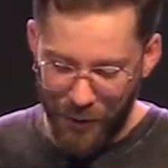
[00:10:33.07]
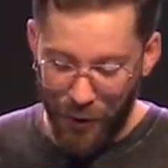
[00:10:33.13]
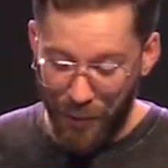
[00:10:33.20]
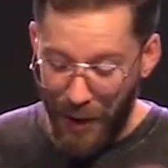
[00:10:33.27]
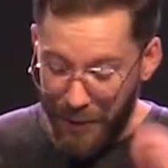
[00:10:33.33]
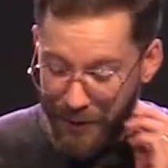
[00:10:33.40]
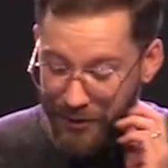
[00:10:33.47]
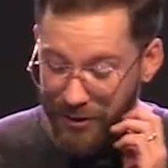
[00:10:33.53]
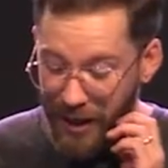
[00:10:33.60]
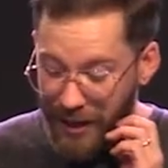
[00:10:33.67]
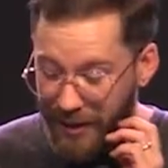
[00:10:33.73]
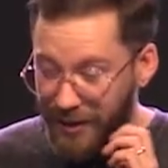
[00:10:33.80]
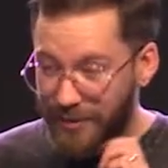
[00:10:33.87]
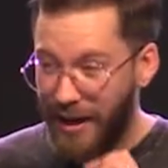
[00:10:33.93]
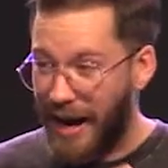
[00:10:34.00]
Or maybe
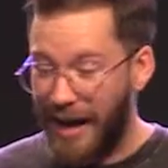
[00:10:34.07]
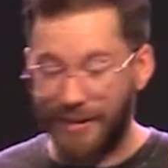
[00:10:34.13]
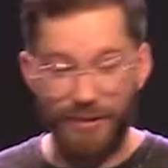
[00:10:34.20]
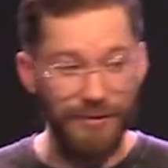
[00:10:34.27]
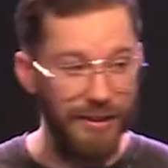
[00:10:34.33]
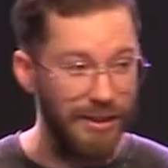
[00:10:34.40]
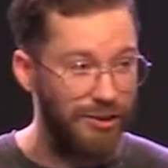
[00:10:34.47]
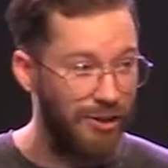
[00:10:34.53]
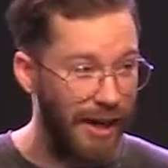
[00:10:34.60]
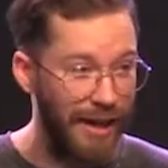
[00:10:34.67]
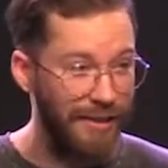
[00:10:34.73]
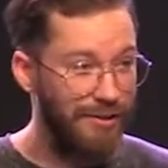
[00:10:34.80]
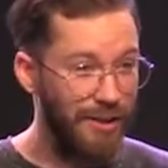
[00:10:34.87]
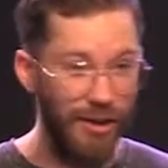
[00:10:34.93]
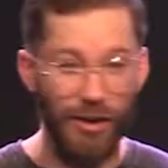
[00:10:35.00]
Satan is actively
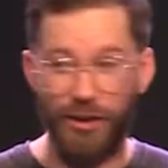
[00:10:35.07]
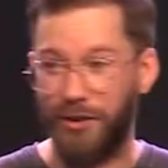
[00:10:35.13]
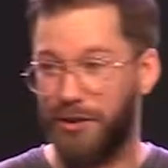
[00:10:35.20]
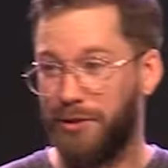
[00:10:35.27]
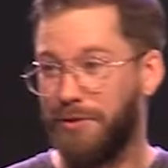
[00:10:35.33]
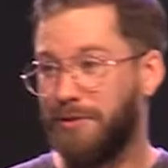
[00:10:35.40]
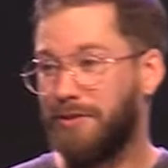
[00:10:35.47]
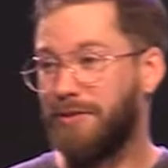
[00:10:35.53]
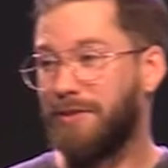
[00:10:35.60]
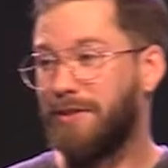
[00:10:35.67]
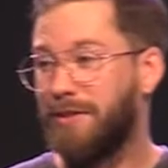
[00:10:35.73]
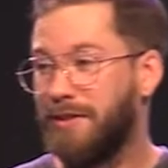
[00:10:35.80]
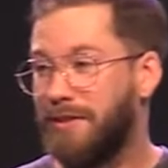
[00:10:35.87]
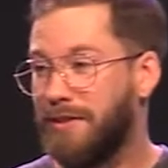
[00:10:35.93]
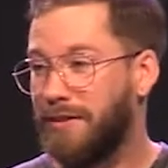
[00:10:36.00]
trying to hurt you.
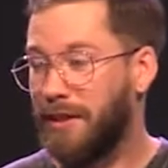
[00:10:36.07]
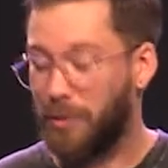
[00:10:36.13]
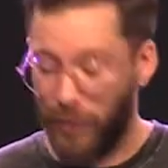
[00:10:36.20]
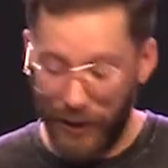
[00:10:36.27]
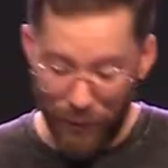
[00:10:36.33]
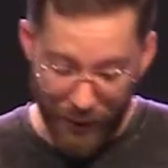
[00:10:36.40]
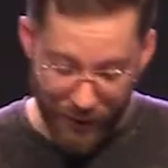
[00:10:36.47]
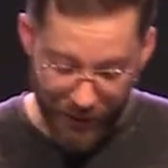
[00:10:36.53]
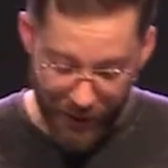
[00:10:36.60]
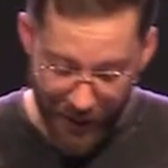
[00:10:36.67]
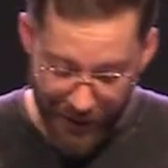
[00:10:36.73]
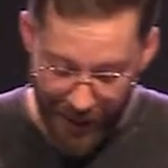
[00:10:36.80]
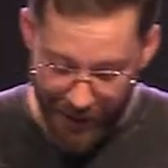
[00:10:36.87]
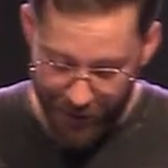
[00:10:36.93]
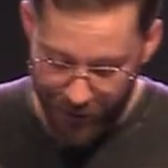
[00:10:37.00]
Like we, we
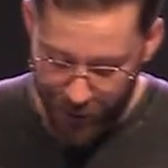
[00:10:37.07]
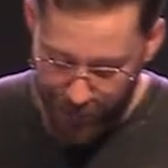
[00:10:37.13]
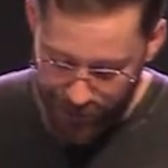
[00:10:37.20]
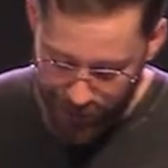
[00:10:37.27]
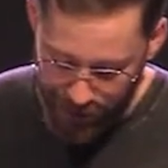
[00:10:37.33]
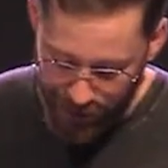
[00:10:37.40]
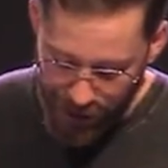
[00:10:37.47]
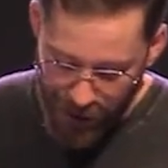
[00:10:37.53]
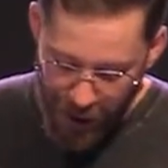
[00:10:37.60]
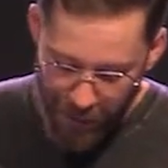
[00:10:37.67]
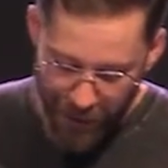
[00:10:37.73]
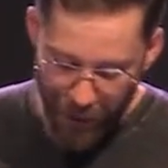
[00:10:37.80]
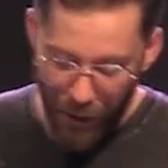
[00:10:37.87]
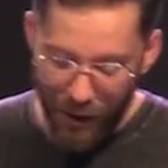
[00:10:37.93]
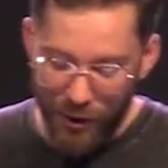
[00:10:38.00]
see that in Scripture.
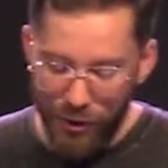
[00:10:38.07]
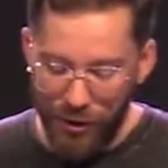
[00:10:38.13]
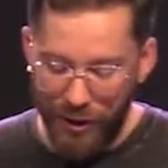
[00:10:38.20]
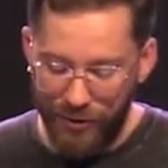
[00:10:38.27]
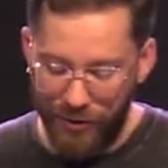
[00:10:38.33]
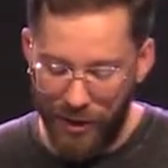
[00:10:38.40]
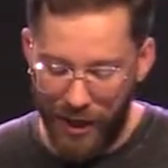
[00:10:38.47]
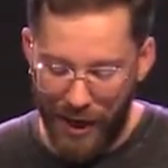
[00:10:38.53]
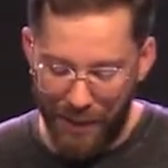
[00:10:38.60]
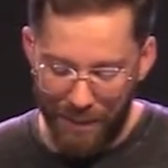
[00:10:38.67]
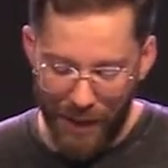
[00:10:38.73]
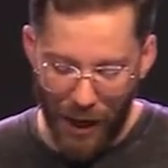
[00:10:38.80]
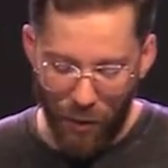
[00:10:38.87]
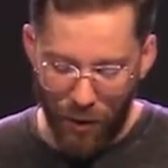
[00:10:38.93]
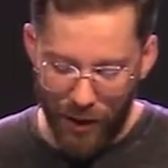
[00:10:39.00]
But I want to do this today.
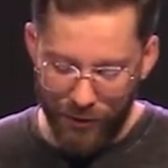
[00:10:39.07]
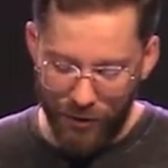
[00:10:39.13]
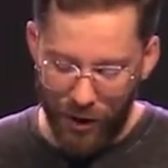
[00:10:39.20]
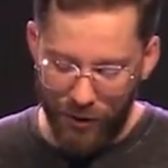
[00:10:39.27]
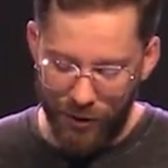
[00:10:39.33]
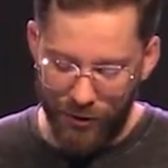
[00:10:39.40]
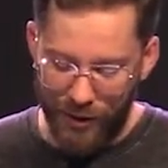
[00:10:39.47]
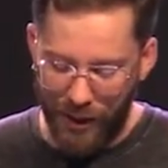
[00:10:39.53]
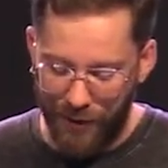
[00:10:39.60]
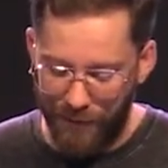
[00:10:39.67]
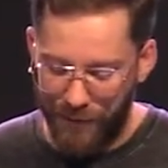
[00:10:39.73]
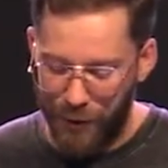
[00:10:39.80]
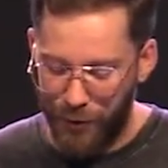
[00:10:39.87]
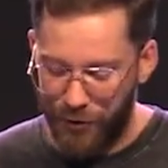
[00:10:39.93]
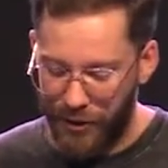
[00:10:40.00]
I want us to understand a
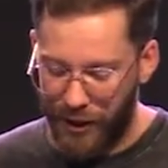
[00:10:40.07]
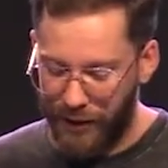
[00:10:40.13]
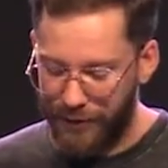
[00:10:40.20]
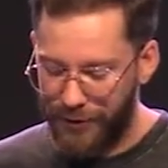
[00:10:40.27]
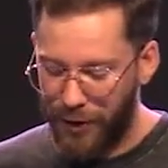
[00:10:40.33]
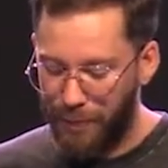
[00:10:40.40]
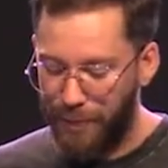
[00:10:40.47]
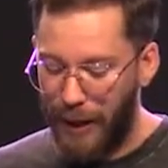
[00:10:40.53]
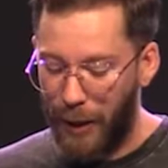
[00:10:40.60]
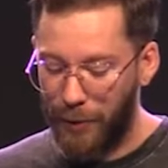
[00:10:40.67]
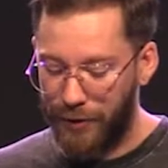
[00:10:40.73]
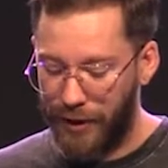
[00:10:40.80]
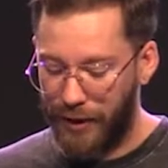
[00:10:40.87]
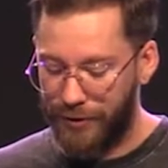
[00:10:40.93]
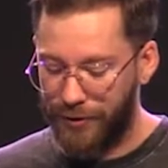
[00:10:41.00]
few things
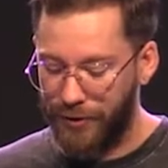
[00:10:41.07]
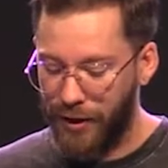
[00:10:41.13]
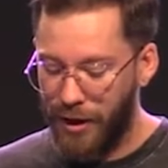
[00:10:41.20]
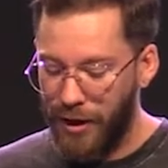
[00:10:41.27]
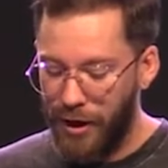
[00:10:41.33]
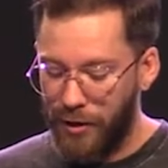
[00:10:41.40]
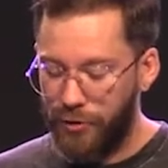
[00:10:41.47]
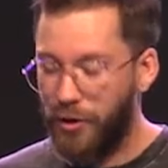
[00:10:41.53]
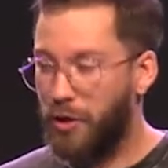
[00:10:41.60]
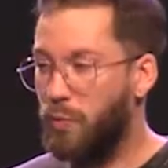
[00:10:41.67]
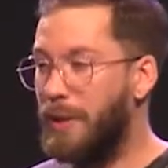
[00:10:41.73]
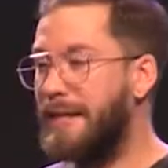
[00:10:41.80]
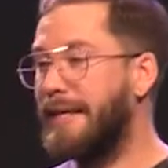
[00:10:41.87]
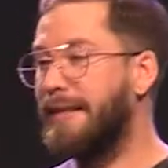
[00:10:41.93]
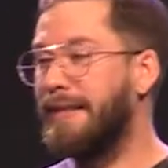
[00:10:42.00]
about this so that
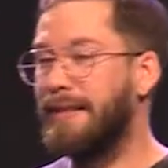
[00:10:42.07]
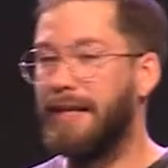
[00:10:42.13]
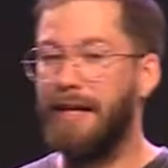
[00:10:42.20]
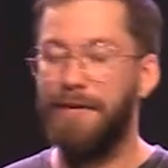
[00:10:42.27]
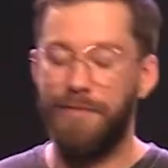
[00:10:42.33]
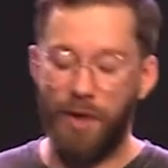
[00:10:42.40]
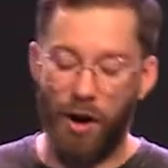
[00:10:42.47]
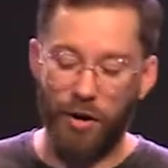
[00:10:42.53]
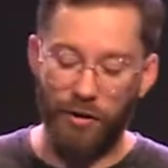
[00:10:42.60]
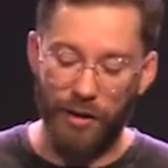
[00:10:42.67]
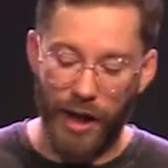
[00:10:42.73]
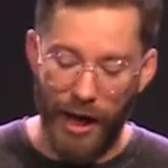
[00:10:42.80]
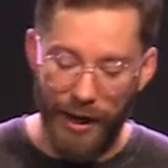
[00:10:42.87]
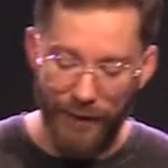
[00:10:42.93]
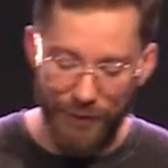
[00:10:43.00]
we can live our
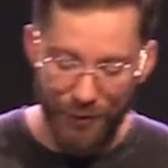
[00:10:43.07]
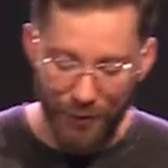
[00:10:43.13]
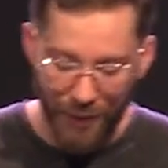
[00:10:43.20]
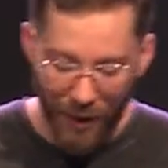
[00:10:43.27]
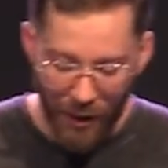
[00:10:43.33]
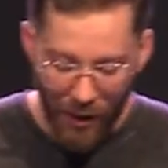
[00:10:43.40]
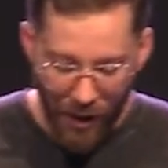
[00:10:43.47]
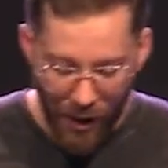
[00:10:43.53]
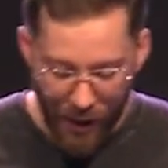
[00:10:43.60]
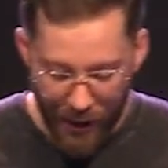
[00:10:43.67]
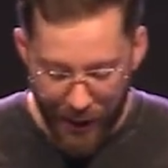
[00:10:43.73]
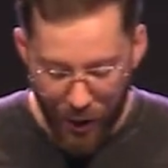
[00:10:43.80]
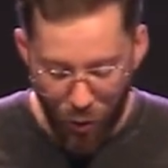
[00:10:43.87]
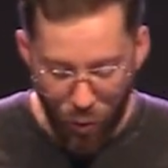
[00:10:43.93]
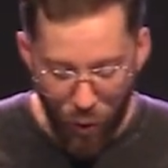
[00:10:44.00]
lives uh,
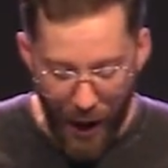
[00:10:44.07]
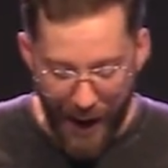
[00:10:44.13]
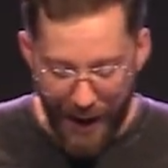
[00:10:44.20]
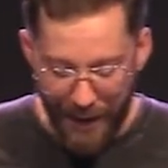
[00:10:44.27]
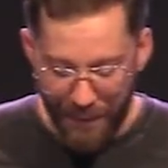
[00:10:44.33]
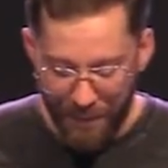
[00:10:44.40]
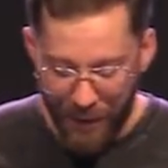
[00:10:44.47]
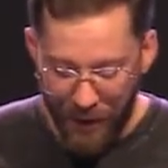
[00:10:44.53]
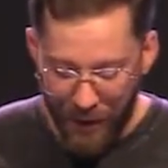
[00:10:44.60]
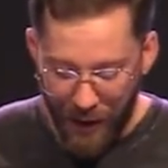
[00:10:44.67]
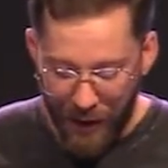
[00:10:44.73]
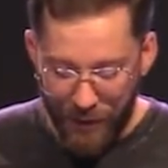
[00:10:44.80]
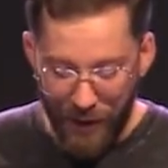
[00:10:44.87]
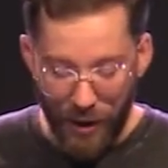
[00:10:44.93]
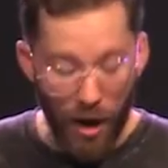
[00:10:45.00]
in a way
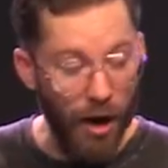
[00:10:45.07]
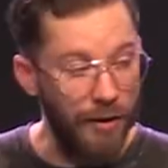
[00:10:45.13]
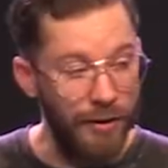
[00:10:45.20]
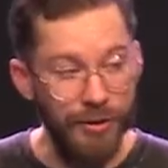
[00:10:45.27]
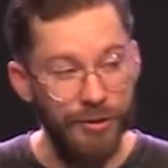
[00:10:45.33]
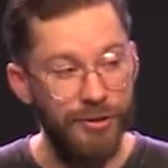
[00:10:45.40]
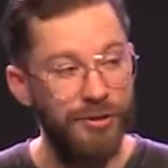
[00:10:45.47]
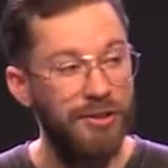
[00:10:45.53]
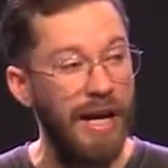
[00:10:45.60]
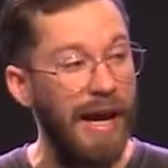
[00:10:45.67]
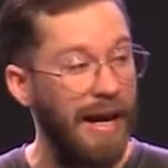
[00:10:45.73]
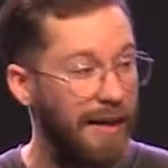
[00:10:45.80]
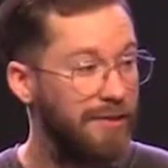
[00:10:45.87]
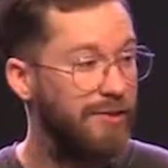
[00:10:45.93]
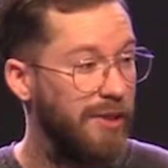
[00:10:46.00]
that
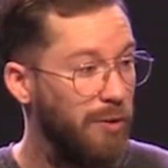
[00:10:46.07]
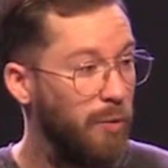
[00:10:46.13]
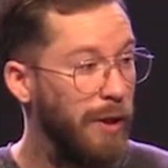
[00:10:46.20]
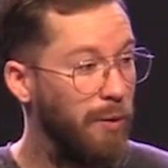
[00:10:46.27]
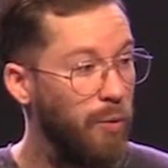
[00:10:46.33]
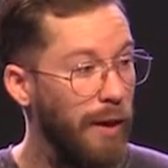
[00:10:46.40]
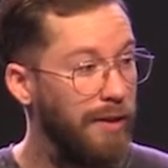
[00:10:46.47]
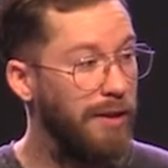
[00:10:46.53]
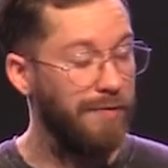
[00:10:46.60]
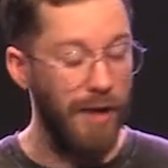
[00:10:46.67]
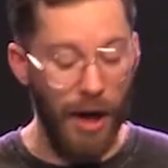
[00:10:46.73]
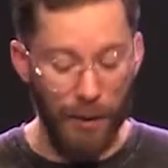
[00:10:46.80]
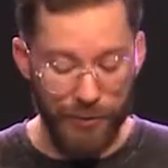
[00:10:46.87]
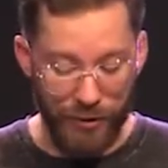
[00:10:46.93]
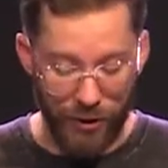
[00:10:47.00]
understands that we will have
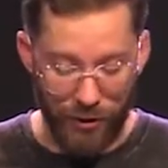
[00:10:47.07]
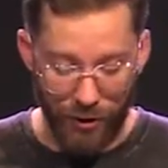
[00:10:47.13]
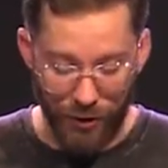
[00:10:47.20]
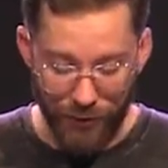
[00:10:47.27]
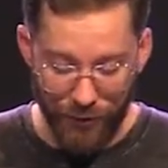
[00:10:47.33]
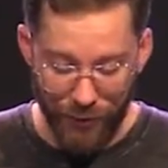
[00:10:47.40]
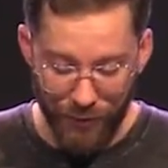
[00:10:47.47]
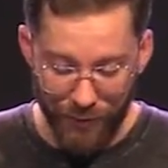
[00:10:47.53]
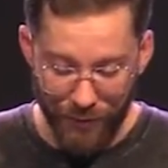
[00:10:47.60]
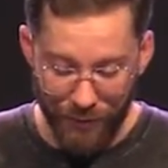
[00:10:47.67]
obstacles,